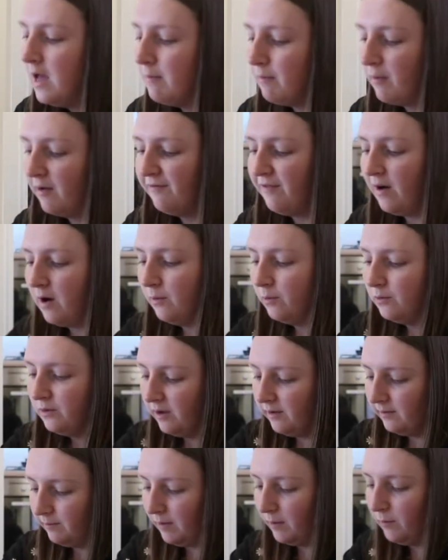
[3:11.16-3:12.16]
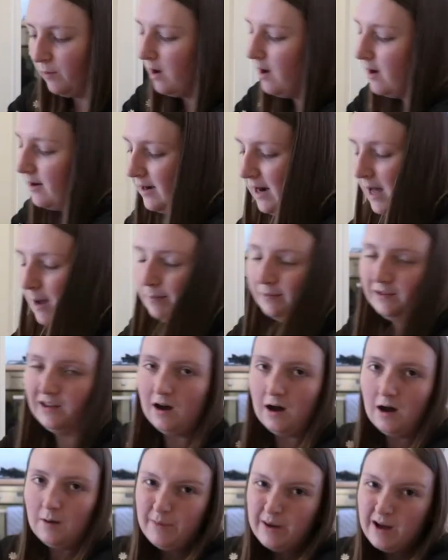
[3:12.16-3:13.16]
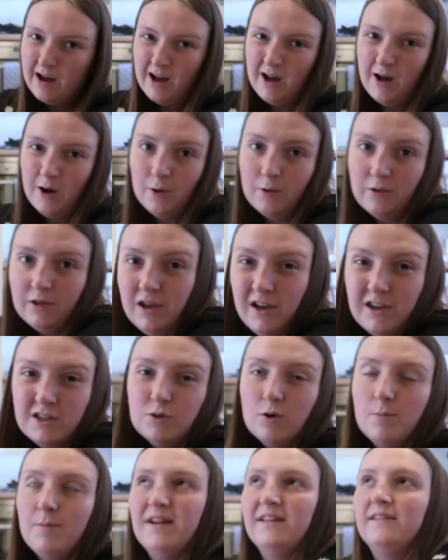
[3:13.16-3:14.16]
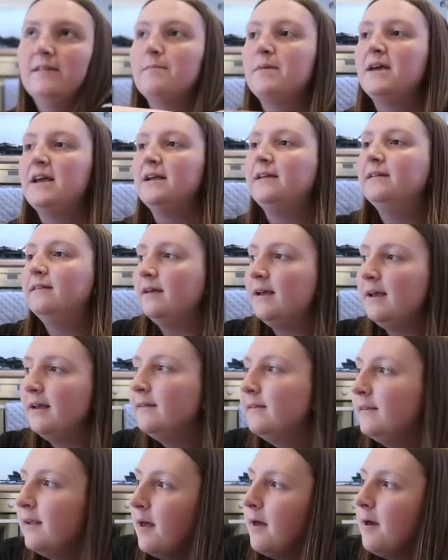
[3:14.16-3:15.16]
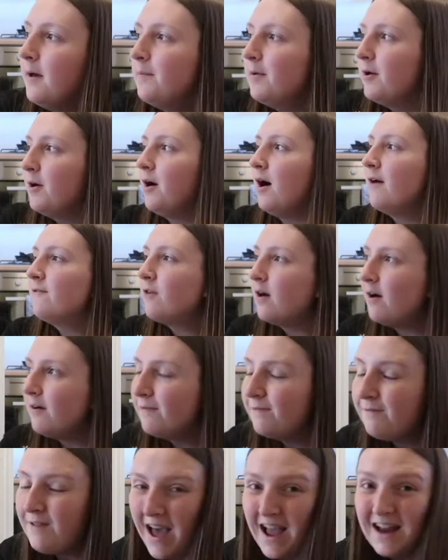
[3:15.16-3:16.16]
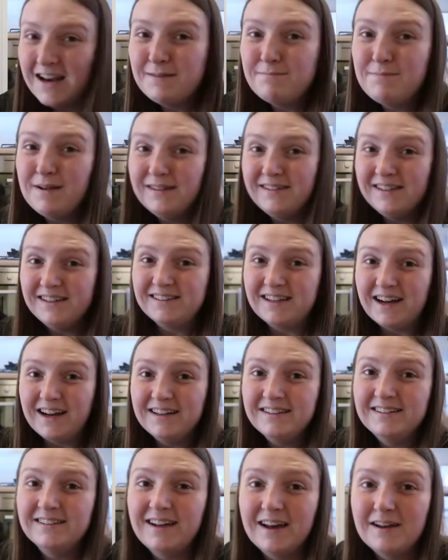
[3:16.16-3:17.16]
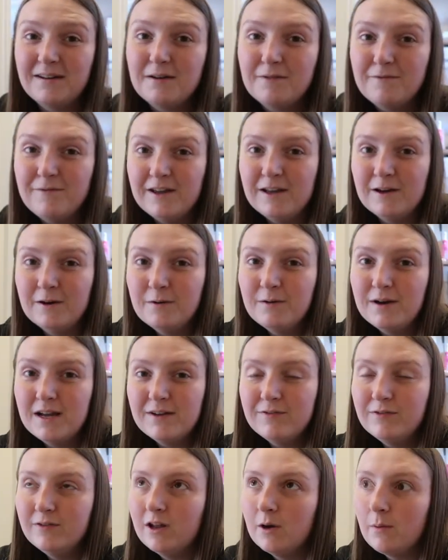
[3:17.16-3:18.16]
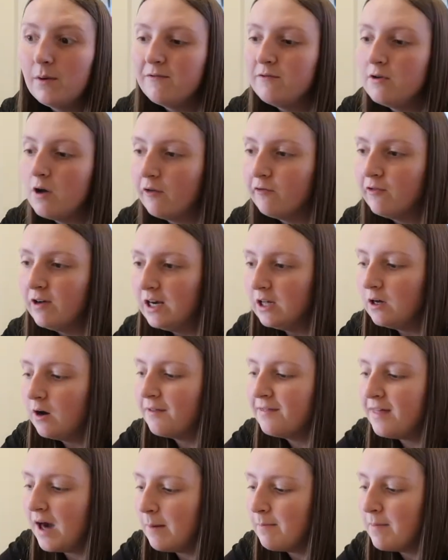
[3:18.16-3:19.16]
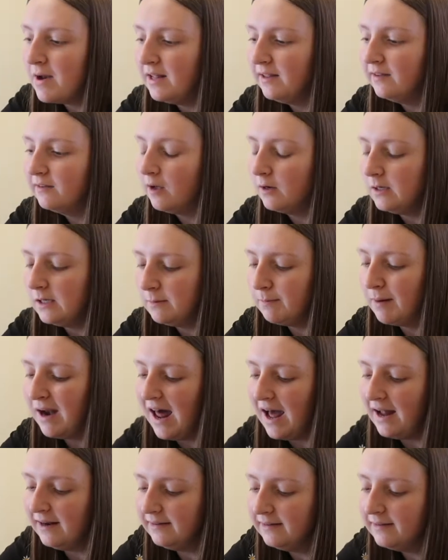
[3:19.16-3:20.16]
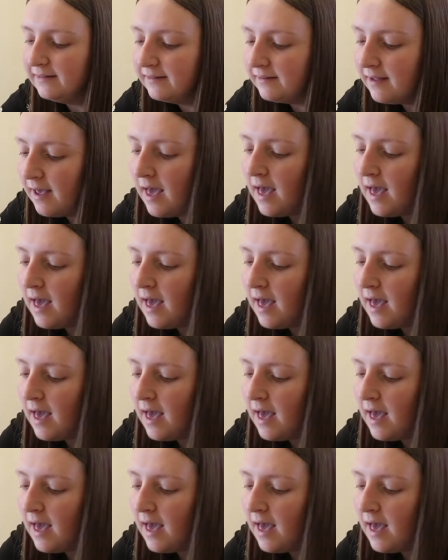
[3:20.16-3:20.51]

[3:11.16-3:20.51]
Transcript: my folders, my work laptop, all the usual bits and pieces. But I've got a fairly busy day today, I feel, even though I've not really got that many solid plans.